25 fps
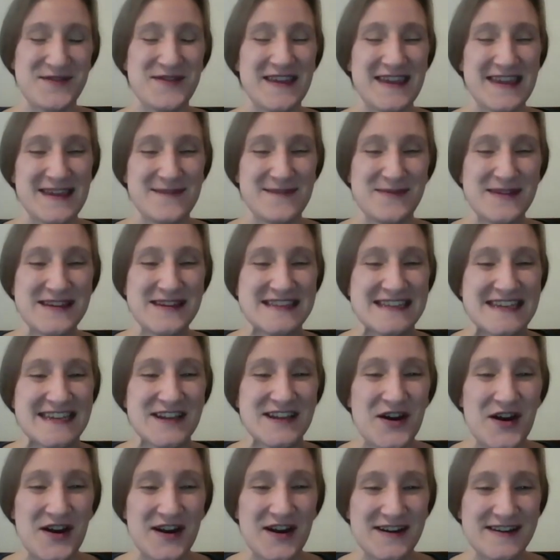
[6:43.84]
so the
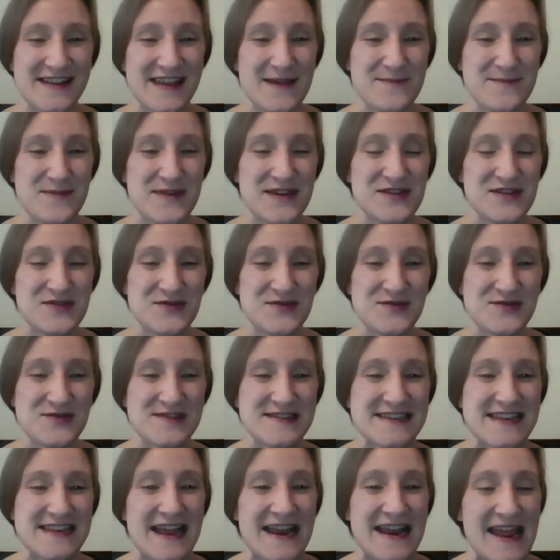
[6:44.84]
EBT card can be
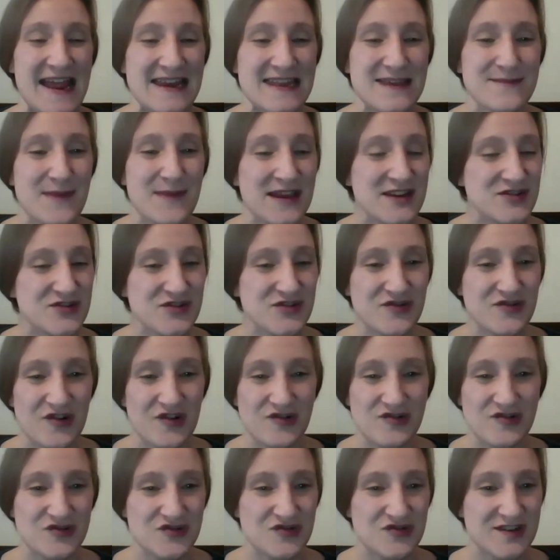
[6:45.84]
used at any
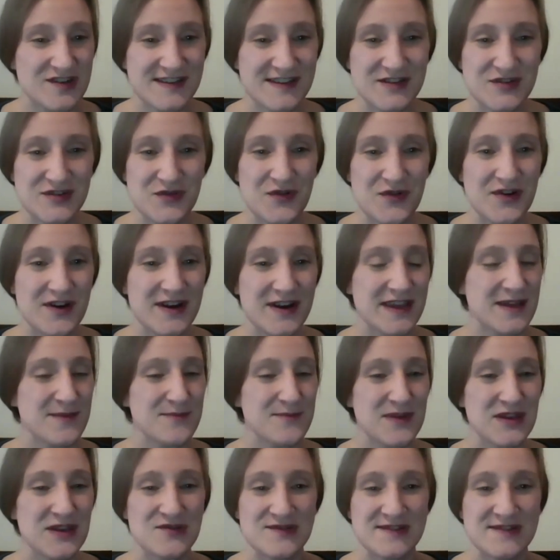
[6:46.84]
major grocery
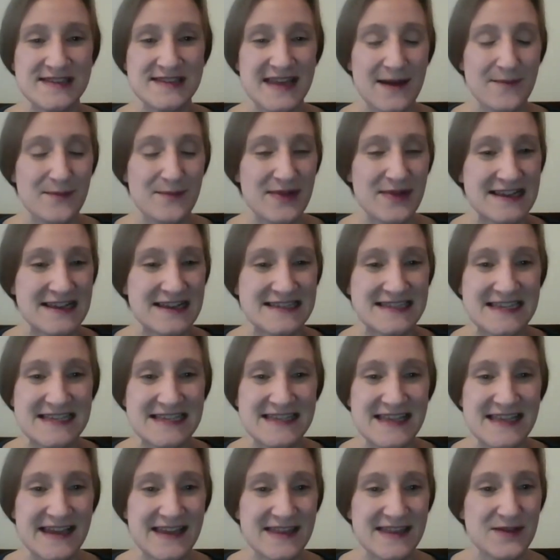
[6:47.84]
store. It can be used at
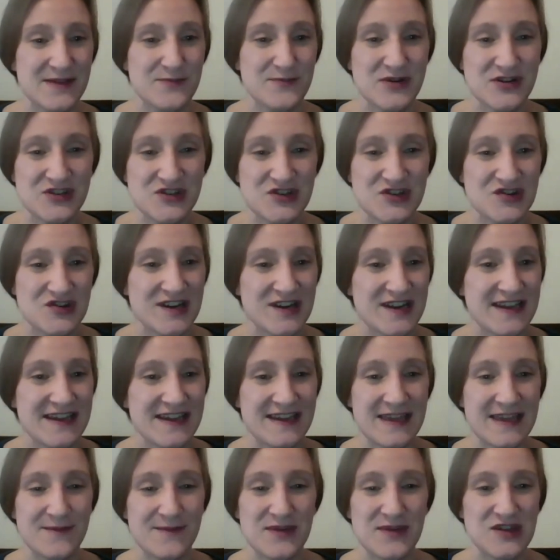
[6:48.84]
places like the
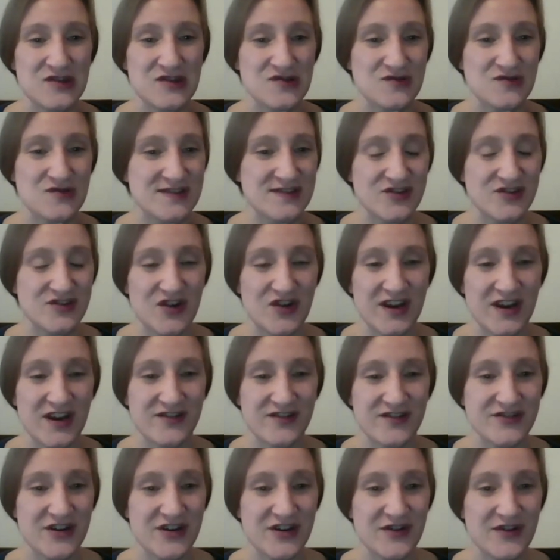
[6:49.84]
butchery. It can be
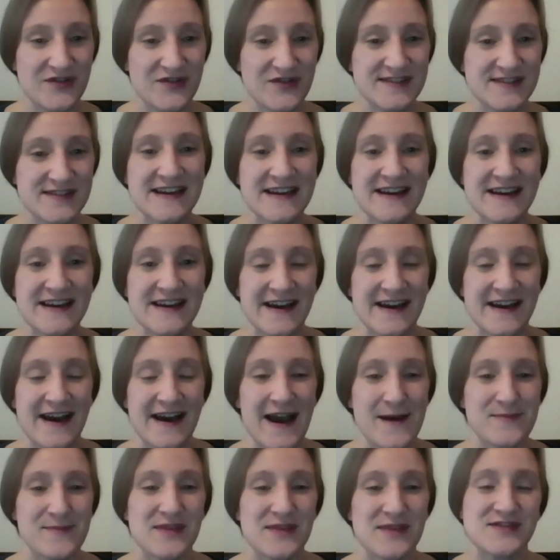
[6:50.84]
used at Trader Joe's.
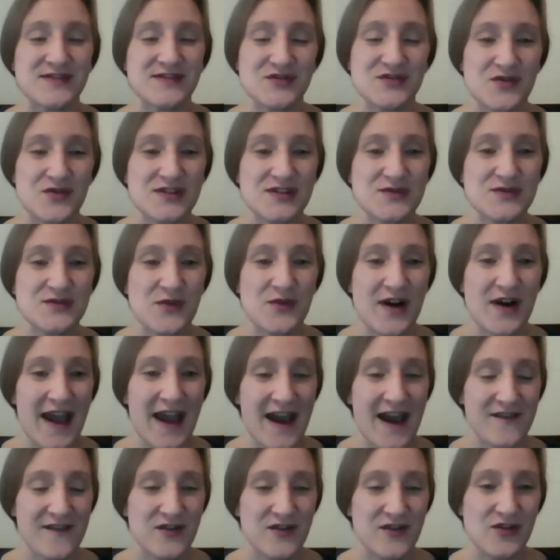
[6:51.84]
The stores will have
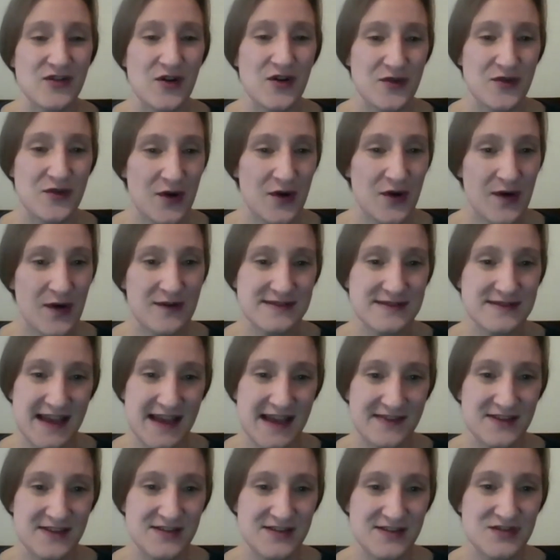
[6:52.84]
a logo
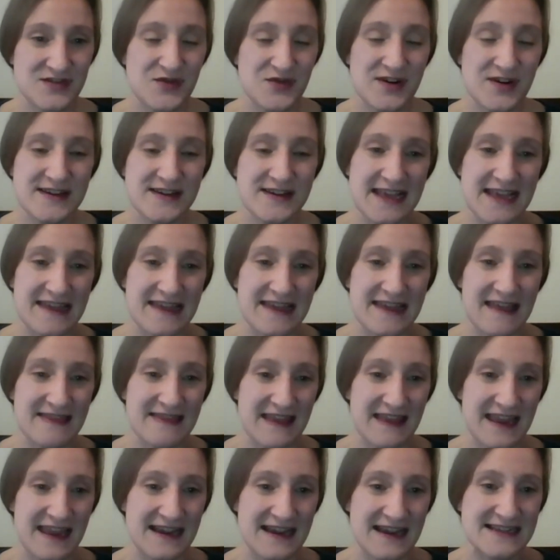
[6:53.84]
outside the store saying that
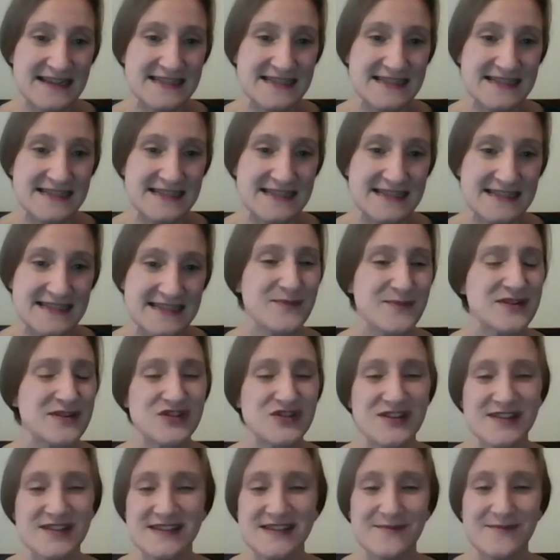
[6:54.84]
they accept it,
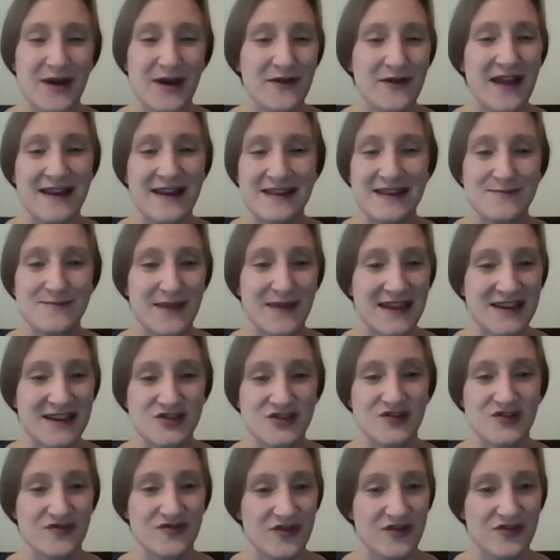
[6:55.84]
but just about any
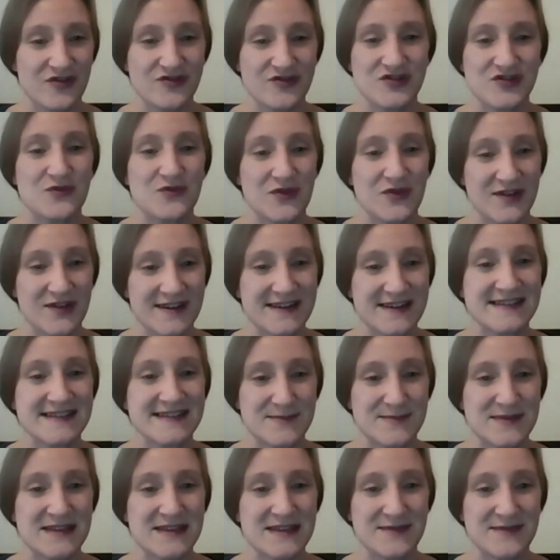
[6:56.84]
major grocer will
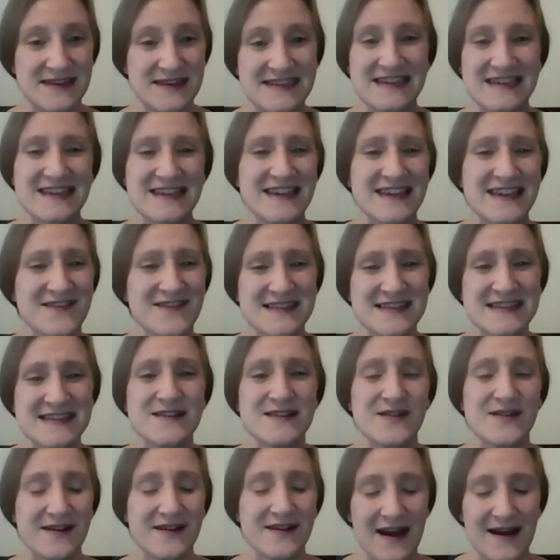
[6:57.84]
accept EBT.
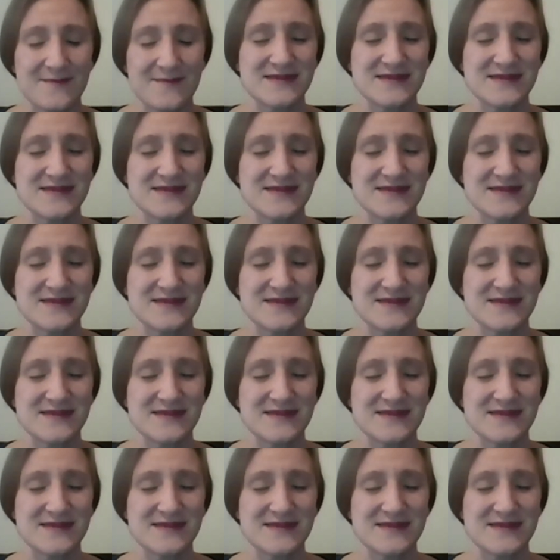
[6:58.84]
Even